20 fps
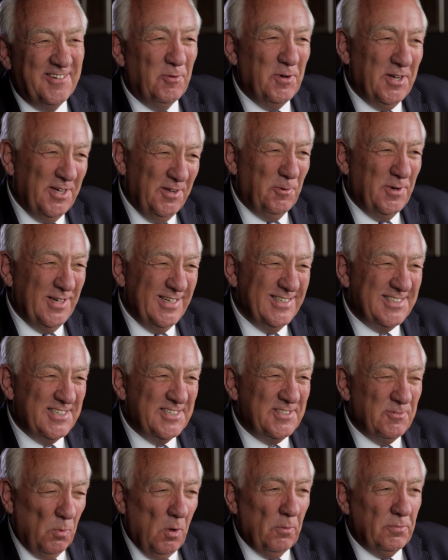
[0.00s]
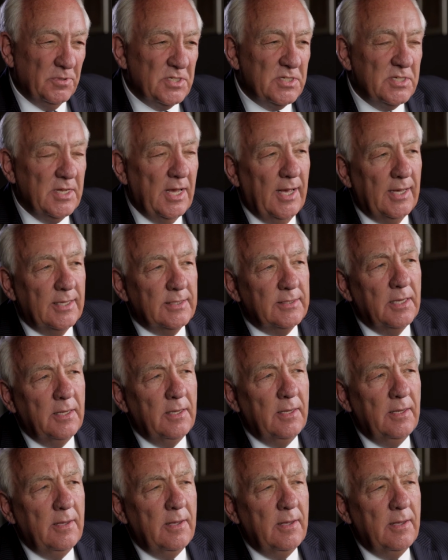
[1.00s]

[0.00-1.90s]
what it, what it's what was said,